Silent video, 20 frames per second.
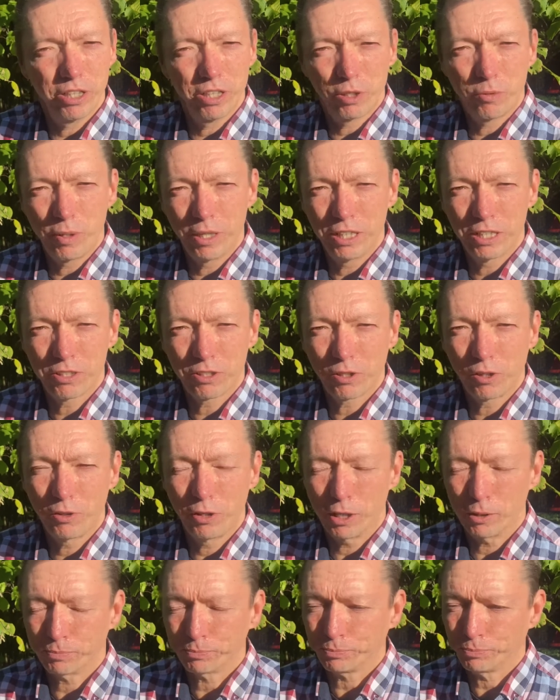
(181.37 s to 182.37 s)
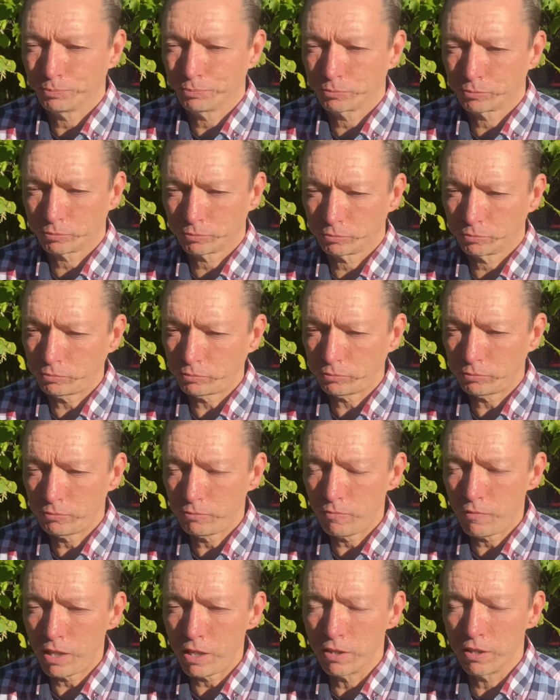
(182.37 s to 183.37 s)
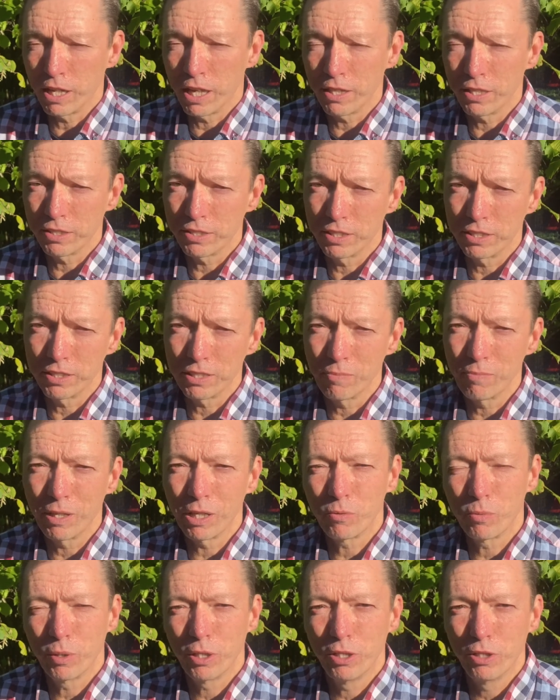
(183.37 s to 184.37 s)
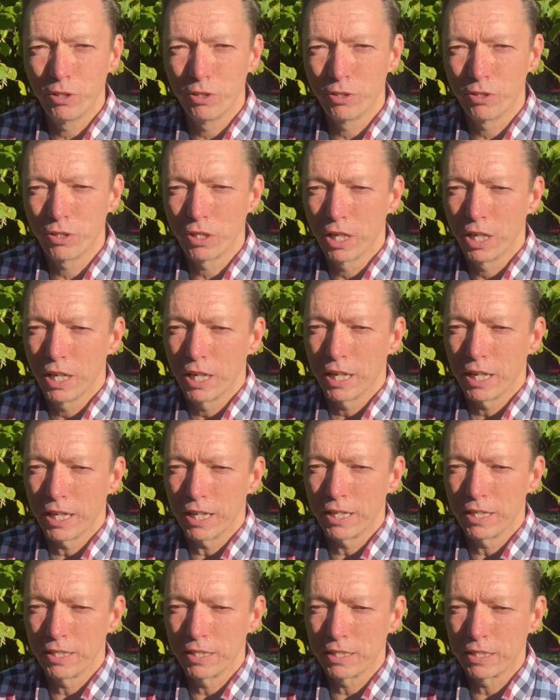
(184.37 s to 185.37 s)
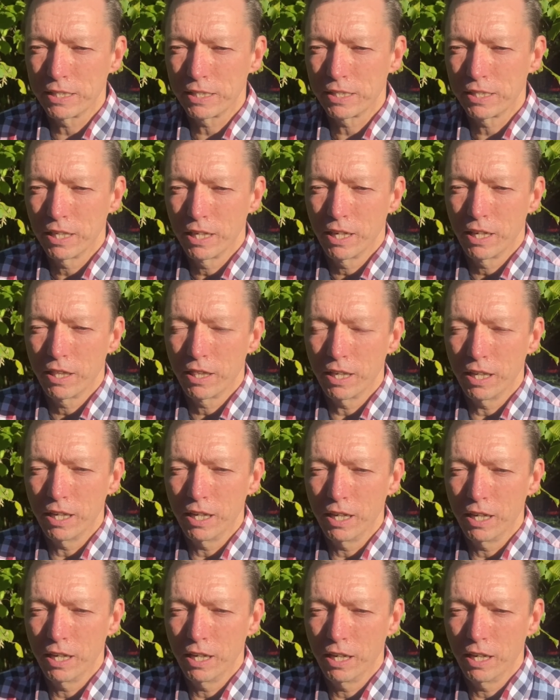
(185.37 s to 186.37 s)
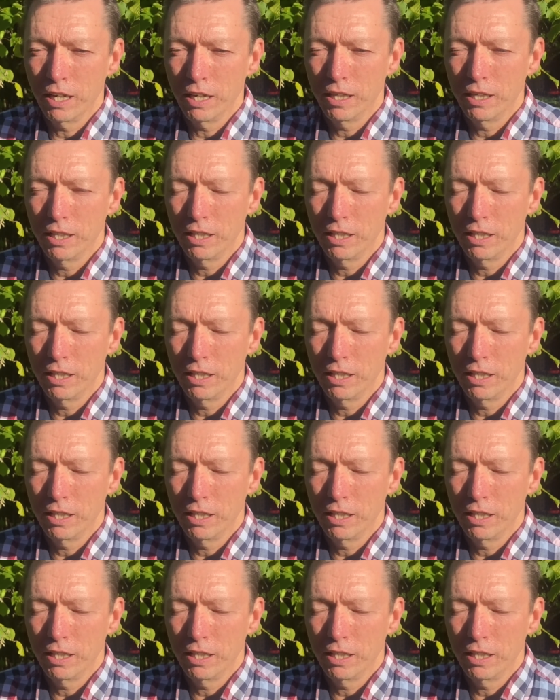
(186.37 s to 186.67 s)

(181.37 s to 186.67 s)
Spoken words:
a queen excluder. The other system that we use is the